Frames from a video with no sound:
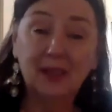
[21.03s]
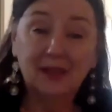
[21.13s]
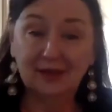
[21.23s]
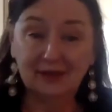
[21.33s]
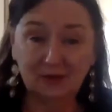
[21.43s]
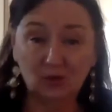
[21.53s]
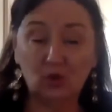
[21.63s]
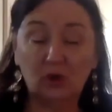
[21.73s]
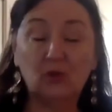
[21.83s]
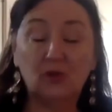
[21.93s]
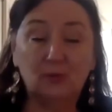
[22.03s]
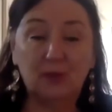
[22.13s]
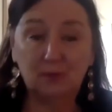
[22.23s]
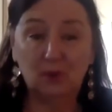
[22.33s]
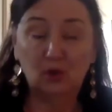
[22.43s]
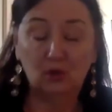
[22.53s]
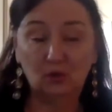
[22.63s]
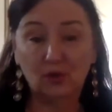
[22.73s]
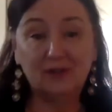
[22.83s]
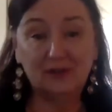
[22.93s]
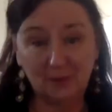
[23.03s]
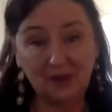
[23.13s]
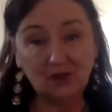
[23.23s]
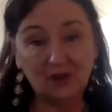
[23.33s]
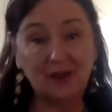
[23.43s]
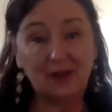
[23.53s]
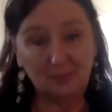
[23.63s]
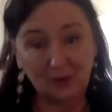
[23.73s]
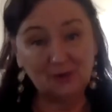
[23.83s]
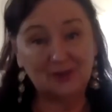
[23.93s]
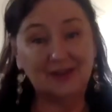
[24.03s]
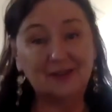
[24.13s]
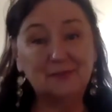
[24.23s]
is work with people with dementia and music.